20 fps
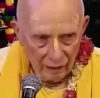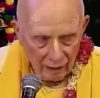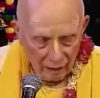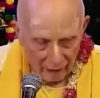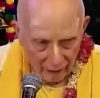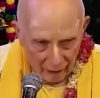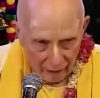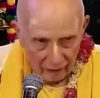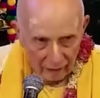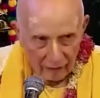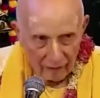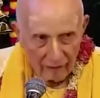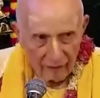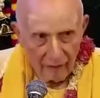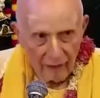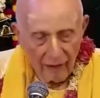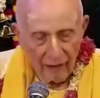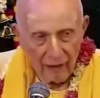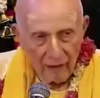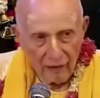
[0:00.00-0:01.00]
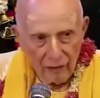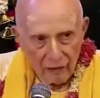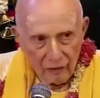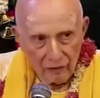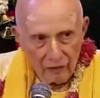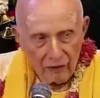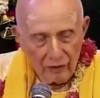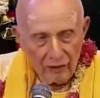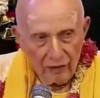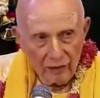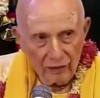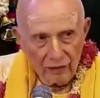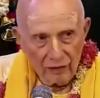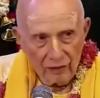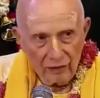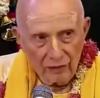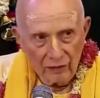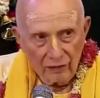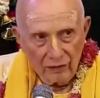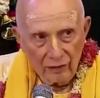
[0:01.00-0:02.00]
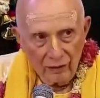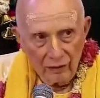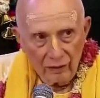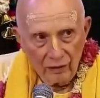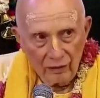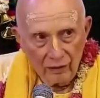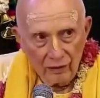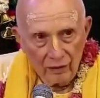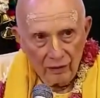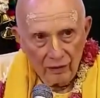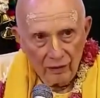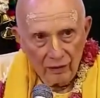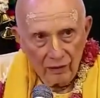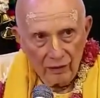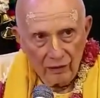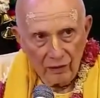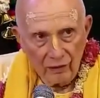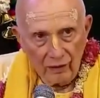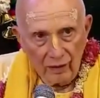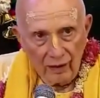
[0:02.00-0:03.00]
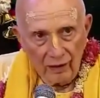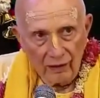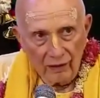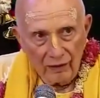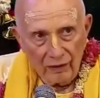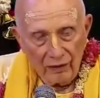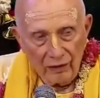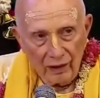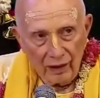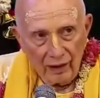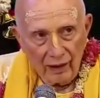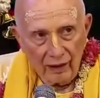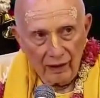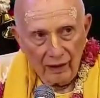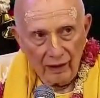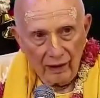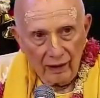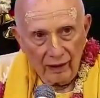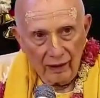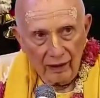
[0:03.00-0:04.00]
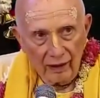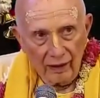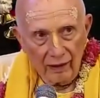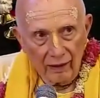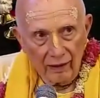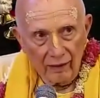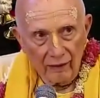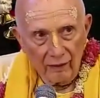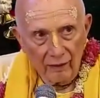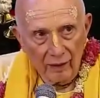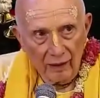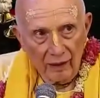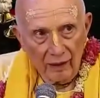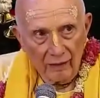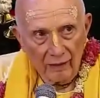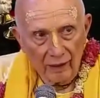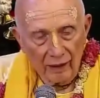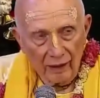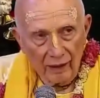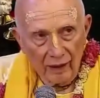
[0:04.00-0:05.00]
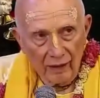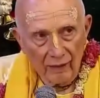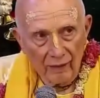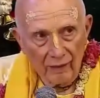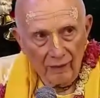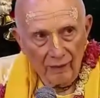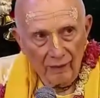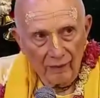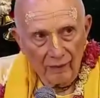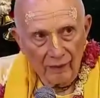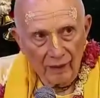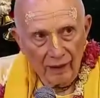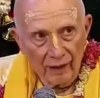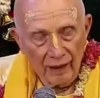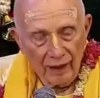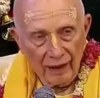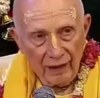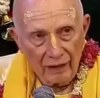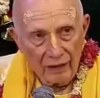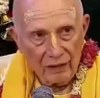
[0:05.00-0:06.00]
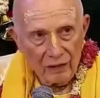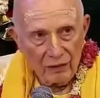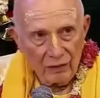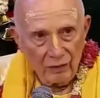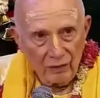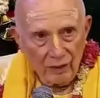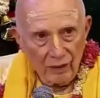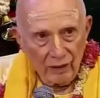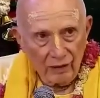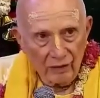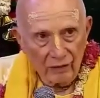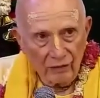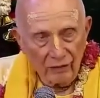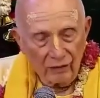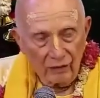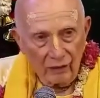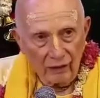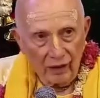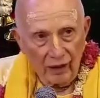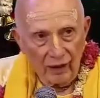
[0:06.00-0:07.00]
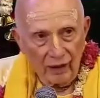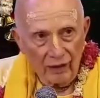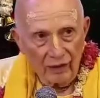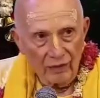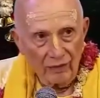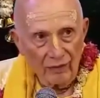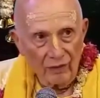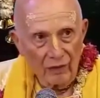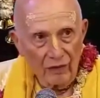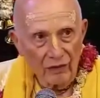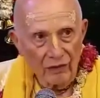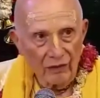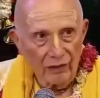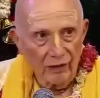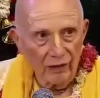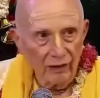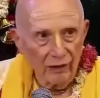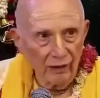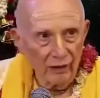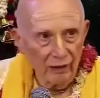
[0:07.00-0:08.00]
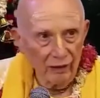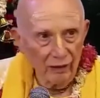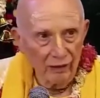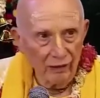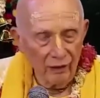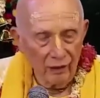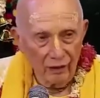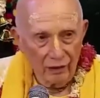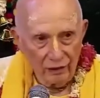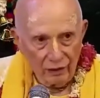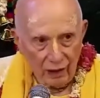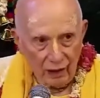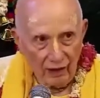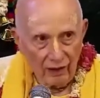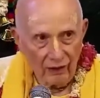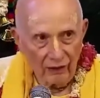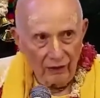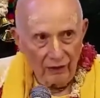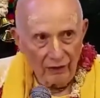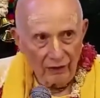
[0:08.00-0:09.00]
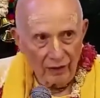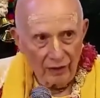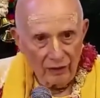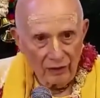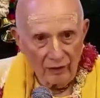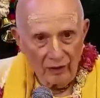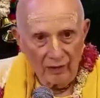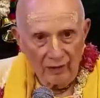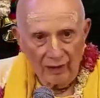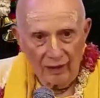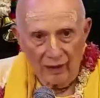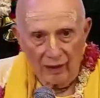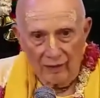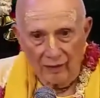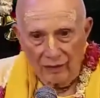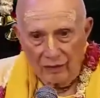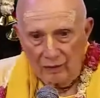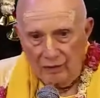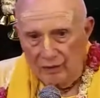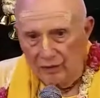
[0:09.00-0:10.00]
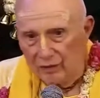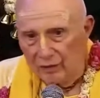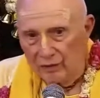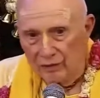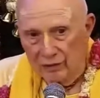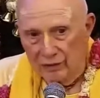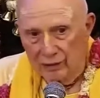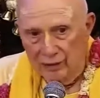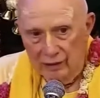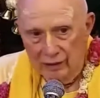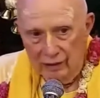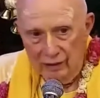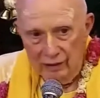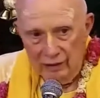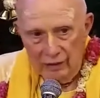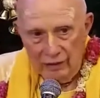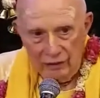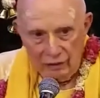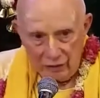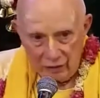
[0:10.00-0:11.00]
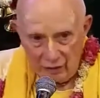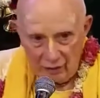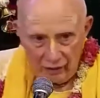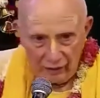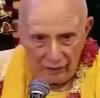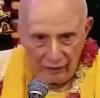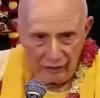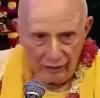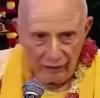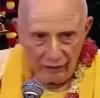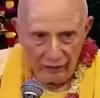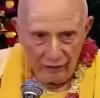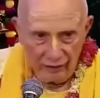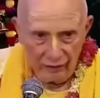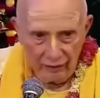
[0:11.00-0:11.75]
Yeah, we can use these to understand that we can become an instrument for God's mercy towards others as we become spiritually stronger.